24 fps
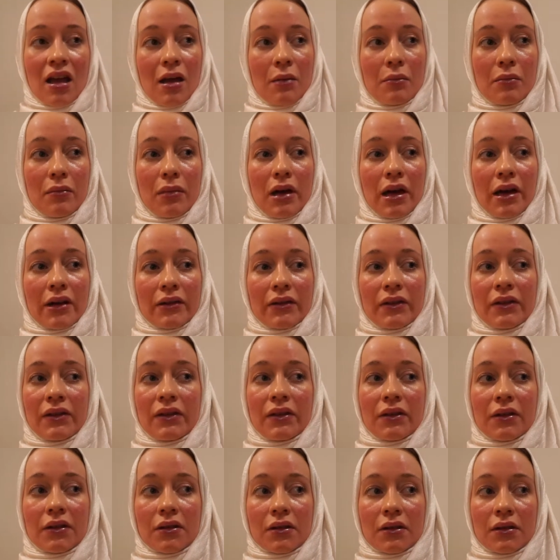But
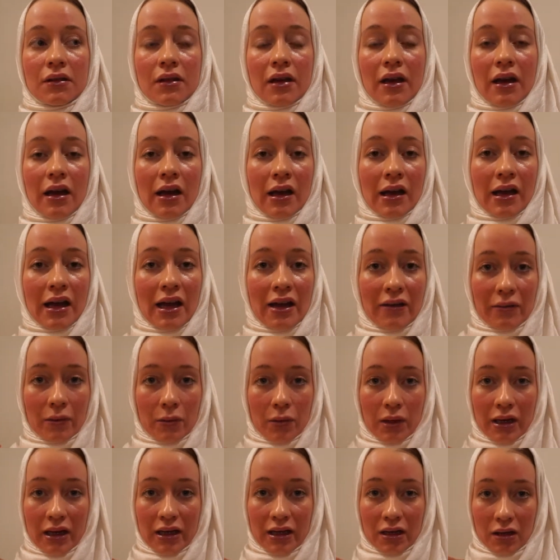I have
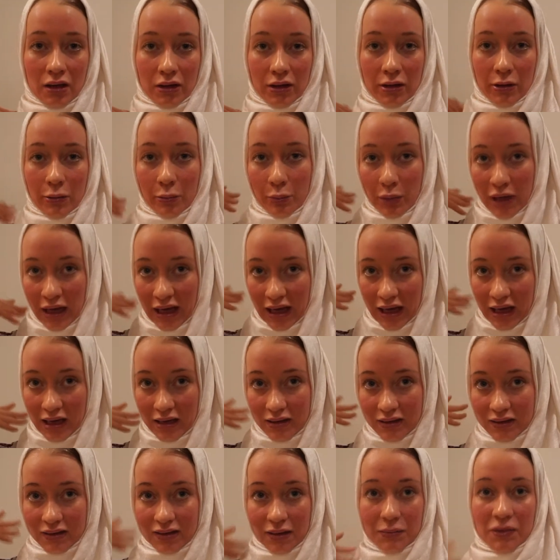quite a lot of
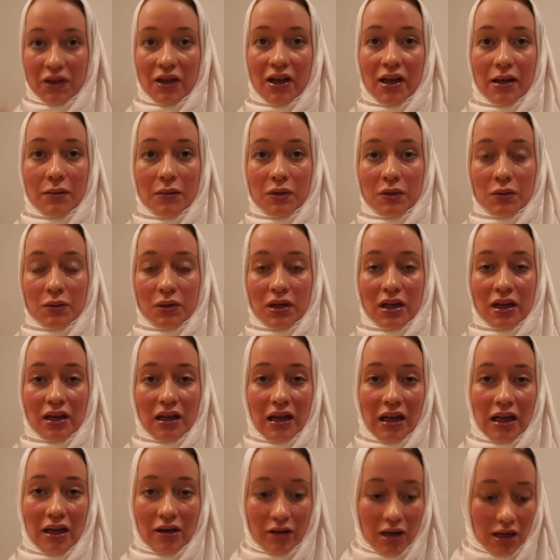pain sometimes when I
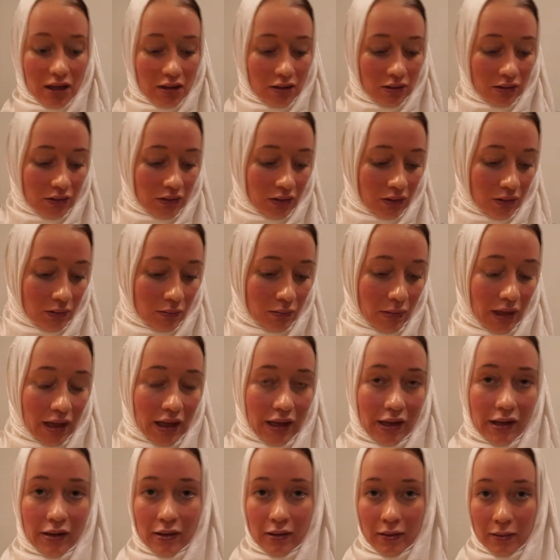carry a lot on
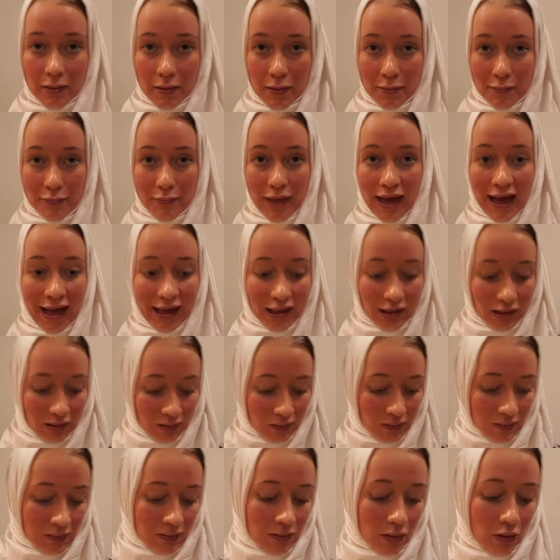my back,
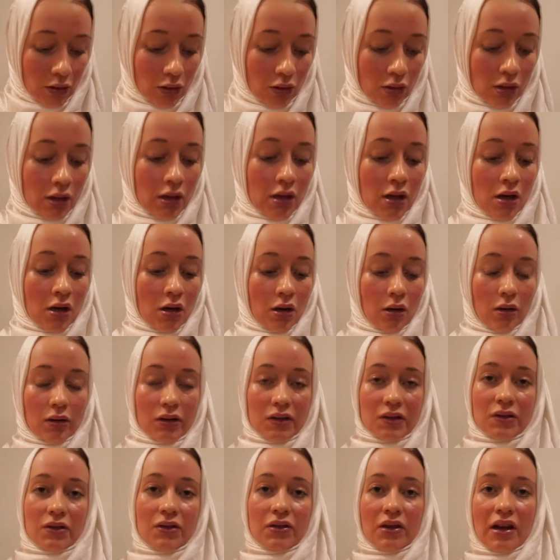so
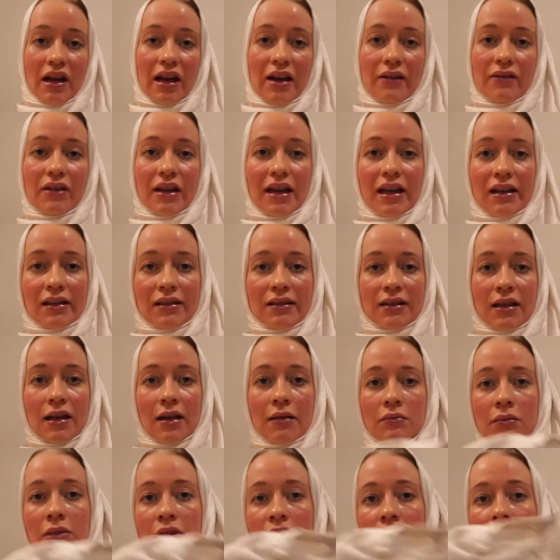also to have like
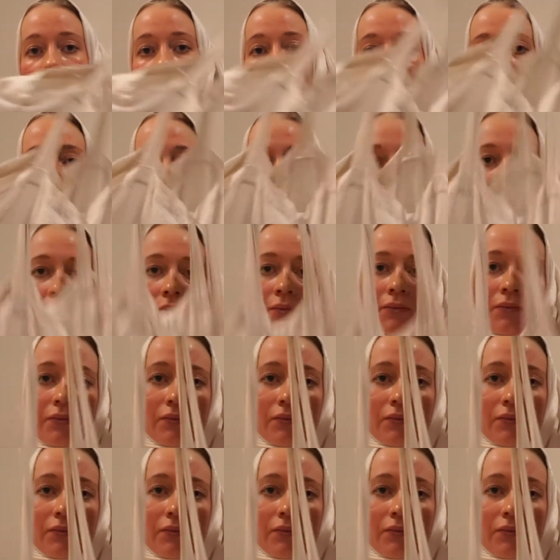some, you know,